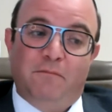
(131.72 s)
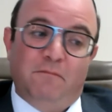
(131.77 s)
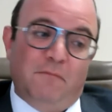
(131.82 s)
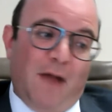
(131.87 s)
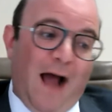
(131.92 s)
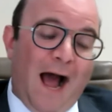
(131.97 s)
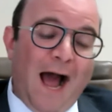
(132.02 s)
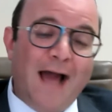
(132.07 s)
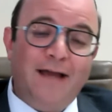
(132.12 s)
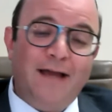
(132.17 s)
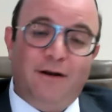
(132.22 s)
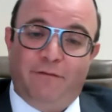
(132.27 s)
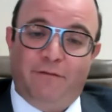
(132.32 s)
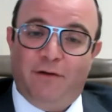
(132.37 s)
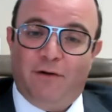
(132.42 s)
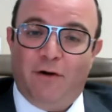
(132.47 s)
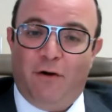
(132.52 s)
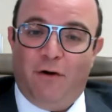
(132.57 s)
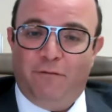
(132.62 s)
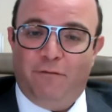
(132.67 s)
height of
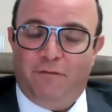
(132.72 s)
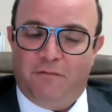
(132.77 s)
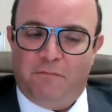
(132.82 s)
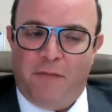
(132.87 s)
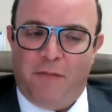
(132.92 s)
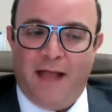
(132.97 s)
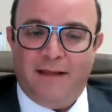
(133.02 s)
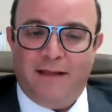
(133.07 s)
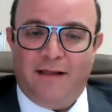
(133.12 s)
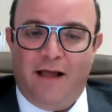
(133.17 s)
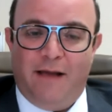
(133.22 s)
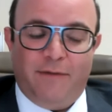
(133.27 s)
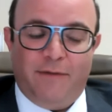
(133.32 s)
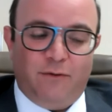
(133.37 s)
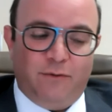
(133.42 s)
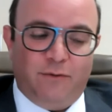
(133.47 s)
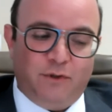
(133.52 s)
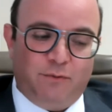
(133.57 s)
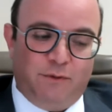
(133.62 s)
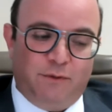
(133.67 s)
the COVID pandemic,
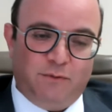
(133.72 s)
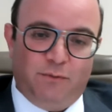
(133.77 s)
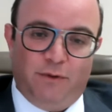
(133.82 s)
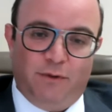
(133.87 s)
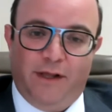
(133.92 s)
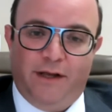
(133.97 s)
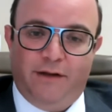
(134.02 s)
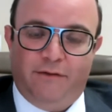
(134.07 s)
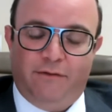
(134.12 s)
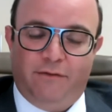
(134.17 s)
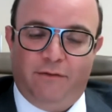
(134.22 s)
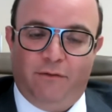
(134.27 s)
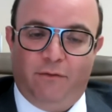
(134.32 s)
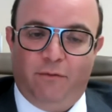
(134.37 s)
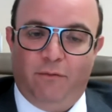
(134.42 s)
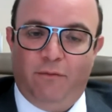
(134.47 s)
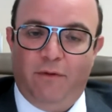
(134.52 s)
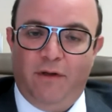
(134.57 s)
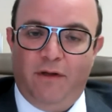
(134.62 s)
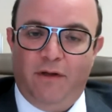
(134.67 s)
which was related
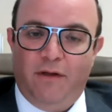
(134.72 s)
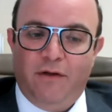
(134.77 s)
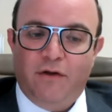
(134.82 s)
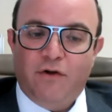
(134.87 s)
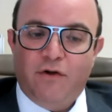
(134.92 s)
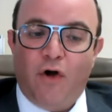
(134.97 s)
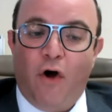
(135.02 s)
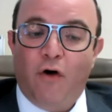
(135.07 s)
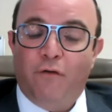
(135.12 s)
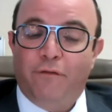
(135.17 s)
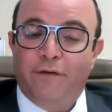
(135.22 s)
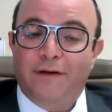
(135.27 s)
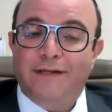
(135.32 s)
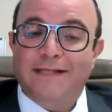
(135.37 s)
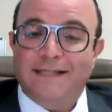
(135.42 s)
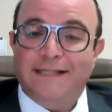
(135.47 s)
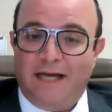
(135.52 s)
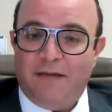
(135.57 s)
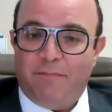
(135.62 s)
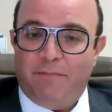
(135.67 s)
to COVID
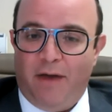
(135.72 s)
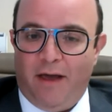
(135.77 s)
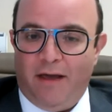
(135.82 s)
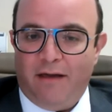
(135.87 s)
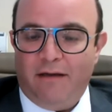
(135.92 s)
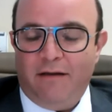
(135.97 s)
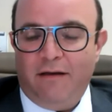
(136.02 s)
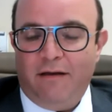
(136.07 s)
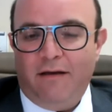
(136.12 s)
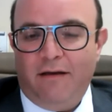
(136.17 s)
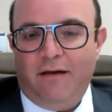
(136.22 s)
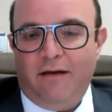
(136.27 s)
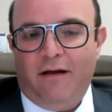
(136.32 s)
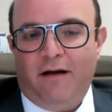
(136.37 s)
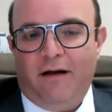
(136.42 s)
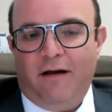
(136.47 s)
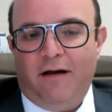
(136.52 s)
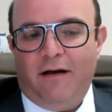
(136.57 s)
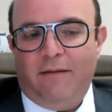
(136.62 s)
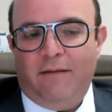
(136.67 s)
sick pay,
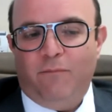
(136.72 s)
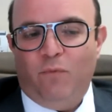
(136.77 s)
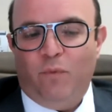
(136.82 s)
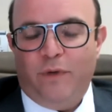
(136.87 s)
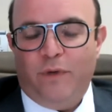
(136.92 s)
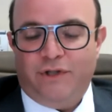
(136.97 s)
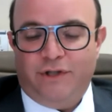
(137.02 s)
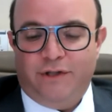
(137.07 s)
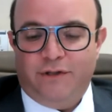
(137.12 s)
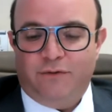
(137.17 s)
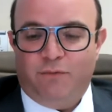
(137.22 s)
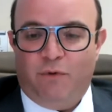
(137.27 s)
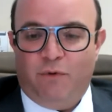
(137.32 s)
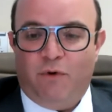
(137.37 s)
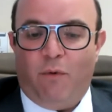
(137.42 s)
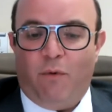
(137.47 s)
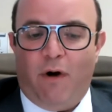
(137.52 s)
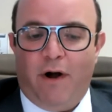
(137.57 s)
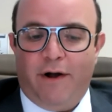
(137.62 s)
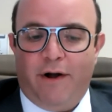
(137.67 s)
which is
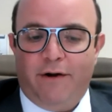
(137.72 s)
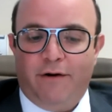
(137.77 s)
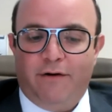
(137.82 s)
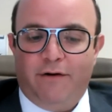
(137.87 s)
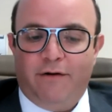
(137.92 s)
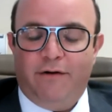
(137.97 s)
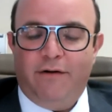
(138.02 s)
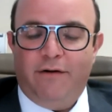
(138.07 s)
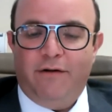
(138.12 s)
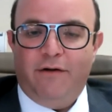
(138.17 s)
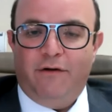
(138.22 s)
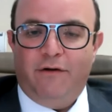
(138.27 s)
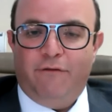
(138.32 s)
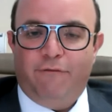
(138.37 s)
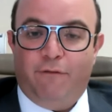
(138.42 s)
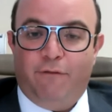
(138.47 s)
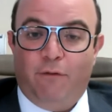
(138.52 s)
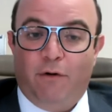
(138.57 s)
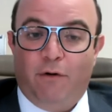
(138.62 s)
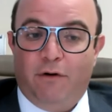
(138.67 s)
required
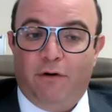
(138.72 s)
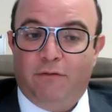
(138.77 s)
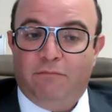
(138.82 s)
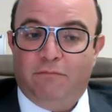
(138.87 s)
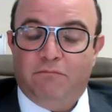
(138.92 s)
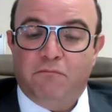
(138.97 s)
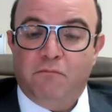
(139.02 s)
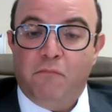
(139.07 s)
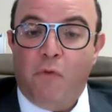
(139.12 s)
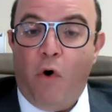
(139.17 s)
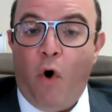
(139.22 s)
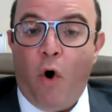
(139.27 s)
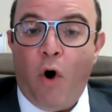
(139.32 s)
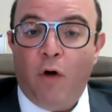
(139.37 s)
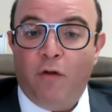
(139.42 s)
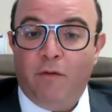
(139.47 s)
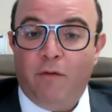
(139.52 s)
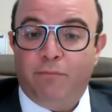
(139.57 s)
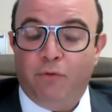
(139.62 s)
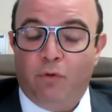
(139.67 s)
for
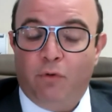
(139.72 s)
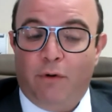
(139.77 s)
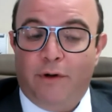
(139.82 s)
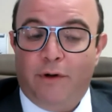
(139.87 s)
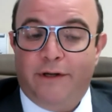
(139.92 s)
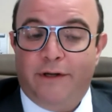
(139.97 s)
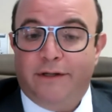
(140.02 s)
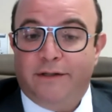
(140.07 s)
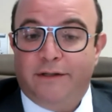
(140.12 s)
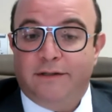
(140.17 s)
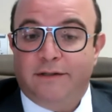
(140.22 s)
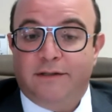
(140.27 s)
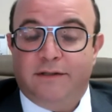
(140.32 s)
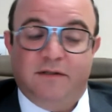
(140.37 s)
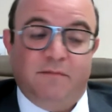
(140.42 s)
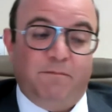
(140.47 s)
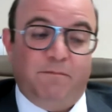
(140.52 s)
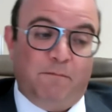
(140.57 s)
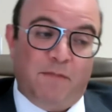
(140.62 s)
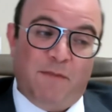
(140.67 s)
all employees,
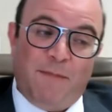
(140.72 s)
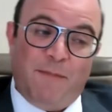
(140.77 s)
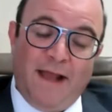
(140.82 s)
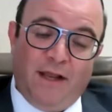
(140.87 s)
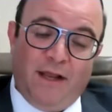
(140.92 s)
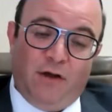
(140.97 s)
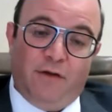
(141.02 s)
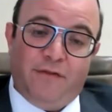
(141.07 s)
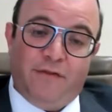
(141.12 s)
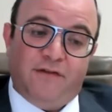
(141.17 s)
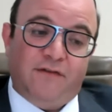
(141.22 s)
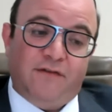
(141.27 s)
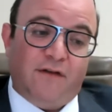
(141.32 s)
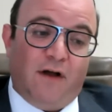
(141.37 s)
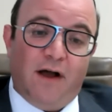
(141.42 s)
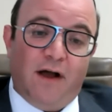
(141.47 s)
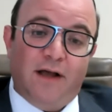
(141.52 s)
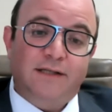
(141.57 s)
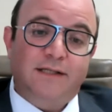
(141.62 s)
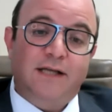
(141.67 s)
depending on the
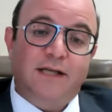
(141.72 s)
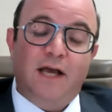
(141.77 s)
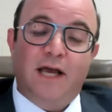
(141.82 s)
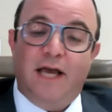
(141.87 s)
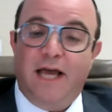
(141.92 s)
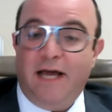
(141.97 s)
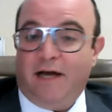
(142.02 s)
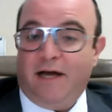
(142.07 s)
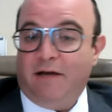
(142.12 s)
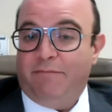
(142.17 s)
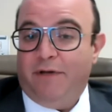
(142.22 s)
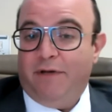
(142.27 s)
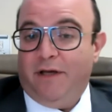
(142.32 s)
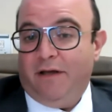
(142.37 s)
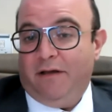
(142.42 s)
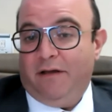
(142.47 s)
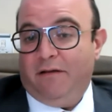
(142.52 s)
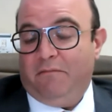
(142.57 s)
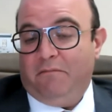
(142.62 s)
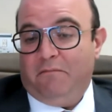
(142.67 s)
size. It could
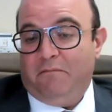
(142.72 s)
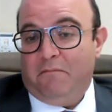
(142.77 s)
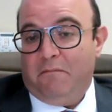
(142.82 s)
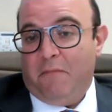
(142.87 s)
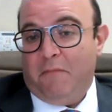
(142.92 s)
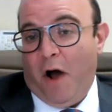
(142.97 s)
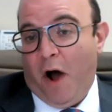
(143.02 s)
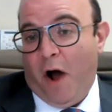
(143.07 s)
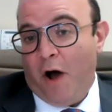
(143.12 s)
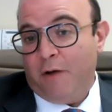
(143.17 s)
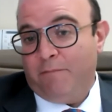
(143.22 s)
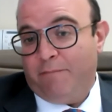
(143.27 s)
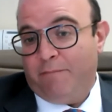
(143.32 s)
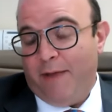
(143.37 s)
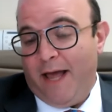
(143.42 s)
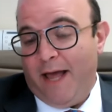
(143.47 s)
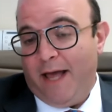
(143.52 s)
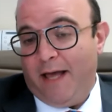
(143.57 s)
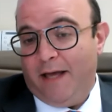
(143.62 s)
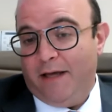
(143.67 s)
be
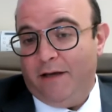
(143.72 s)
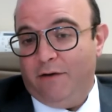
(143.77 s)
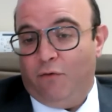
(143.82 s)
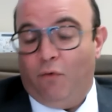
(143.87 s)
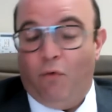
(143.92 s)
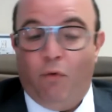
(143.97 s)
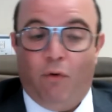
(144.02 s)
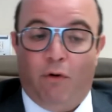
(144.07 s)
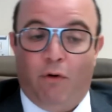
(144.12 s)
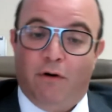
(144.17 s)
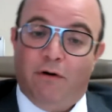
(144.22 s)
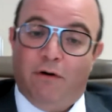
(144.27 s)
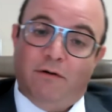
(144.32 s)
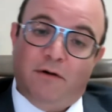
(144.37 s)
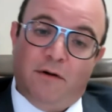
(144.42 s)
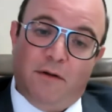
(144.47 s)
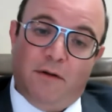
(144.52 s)
unpaid or